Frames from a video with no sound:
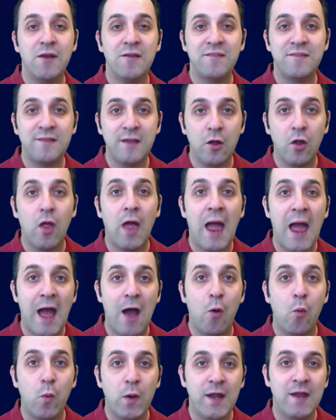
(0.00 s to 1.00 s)
it's still how
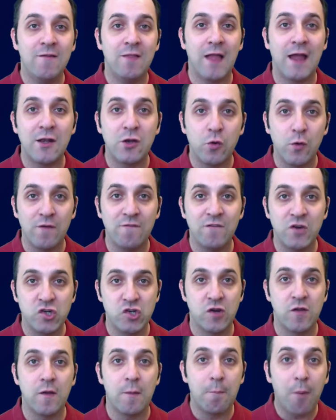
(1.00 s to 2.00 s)
we like to
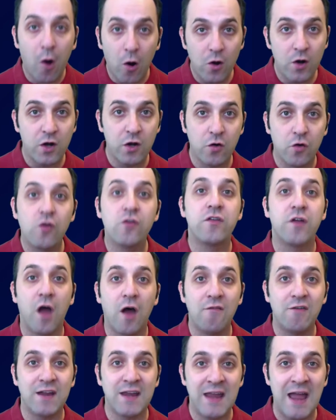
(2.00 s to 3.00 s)
envision the particles
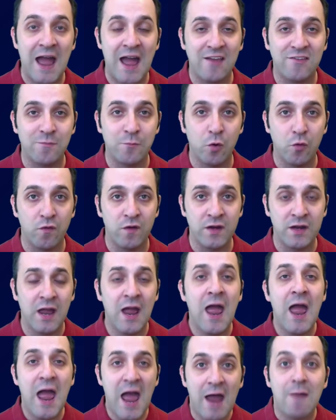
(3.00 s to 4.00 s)
of a gas moving
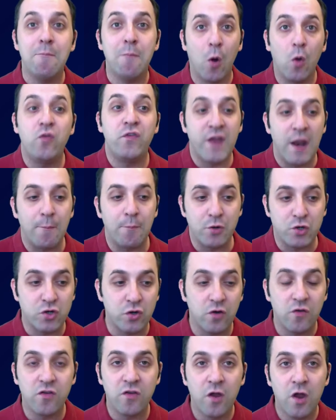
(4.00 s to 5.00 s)
at most
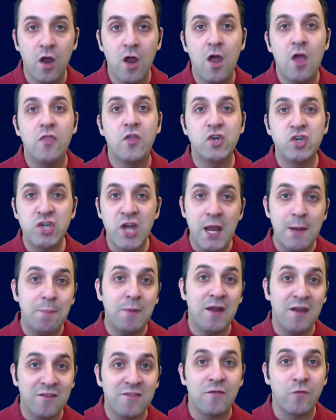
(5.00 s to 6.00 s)
temperatures. The shape
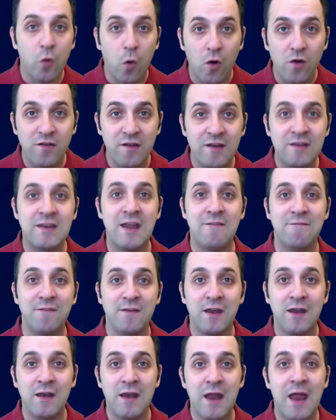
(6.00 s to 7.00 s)
is, of course,
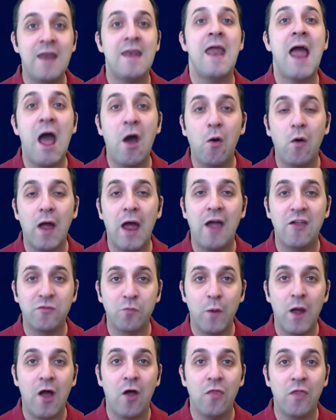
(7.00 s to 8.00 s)
indefinite, and now as
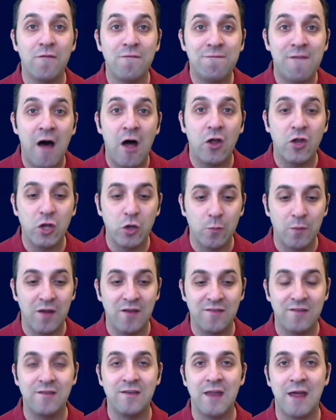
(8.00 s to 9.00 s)
well, the volume is
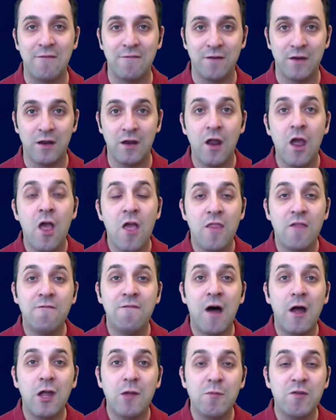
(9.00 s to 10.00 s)
indefinite. The
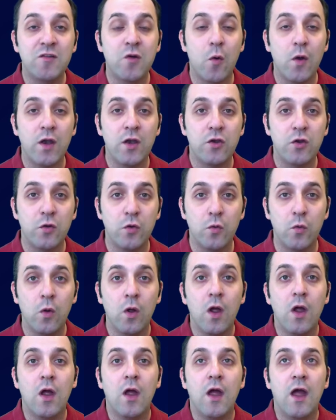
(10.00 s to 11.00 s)
volume is going to
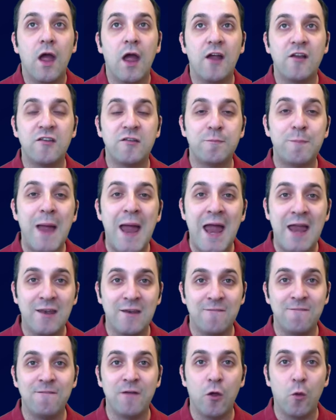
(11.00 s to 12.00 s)
expand to
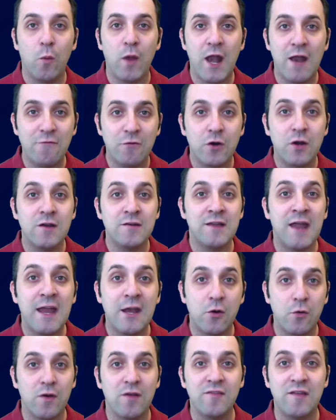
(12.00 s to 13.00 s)
fill whatever
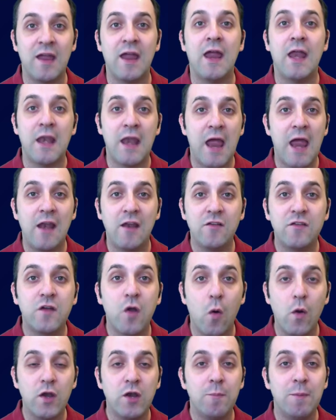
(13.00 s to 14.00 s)
container it's in, and it's
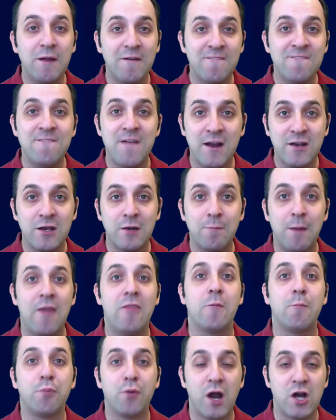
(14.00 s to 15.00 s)
going to be affected by the
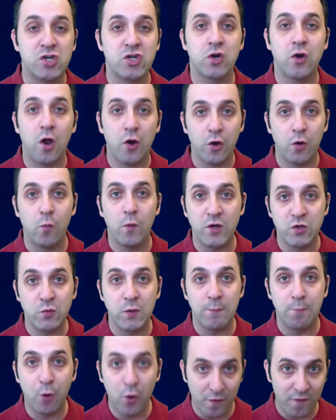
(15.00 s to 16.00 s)
pressure under which we
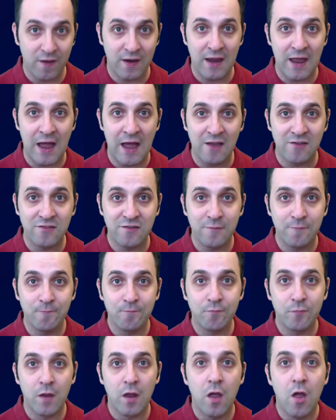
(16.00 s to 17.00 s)
put the gas.
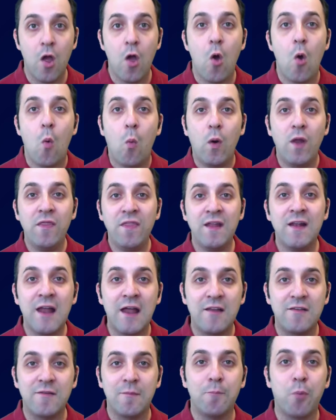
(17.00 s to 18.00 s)
One thing that
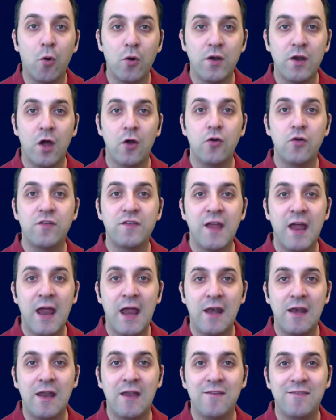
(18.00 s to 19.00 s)
it's important to
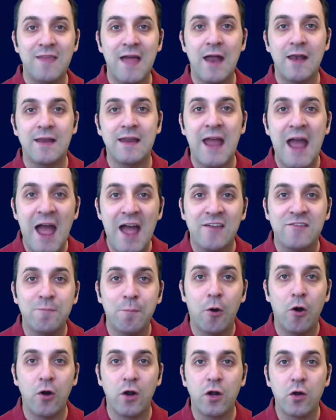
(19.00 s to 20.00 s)
understand is that gas
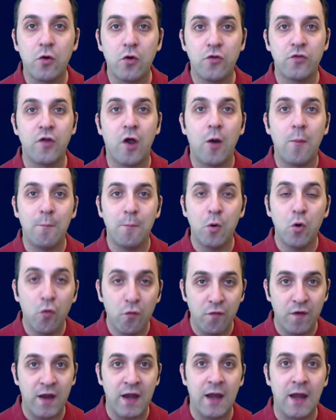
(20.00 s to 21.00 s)
particles are
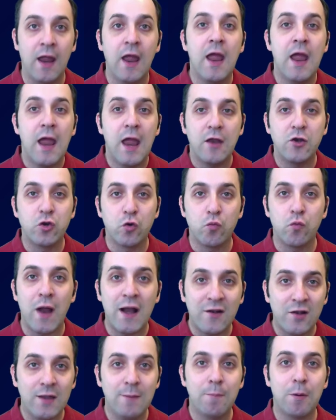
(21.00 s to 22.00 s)
moving
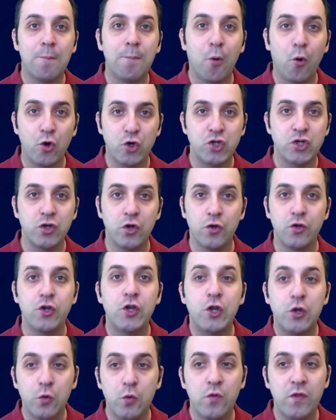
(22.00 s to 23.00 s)
directly proportional
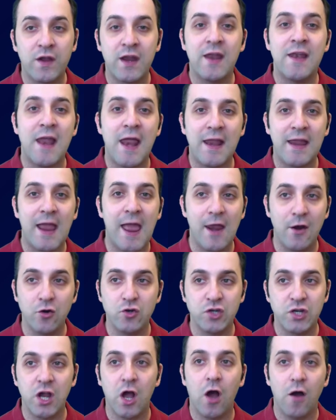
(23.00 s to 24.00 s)
to the kinetic
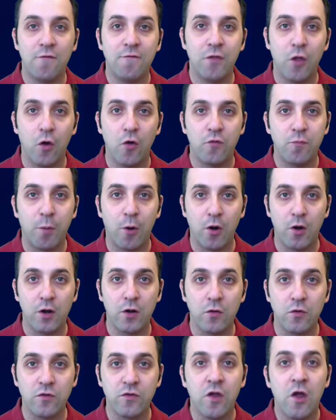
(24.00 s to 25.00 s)
energy of those
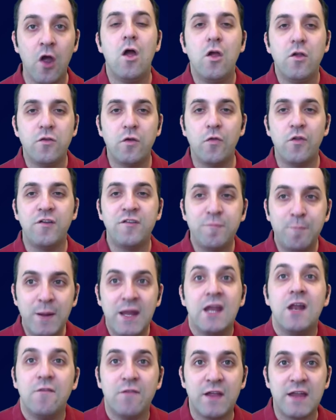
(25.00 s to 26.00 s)
particles. So the
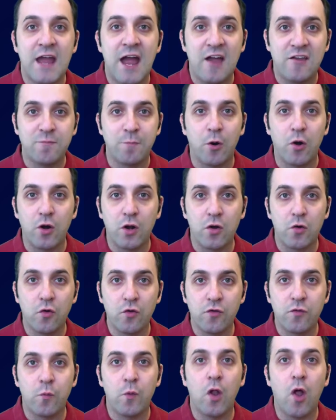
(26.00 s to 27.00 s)
speed of the gas
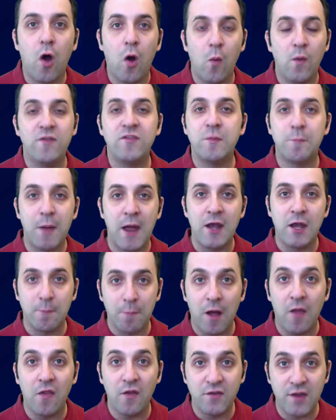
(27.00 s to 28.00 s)
particles will always depend
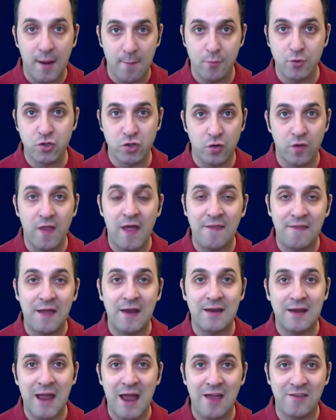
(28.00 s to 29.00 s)
upon the temperature that
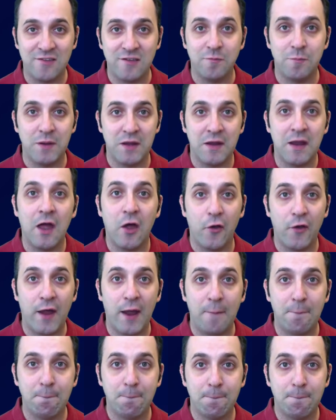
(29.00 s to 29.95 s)
that gas is being held at.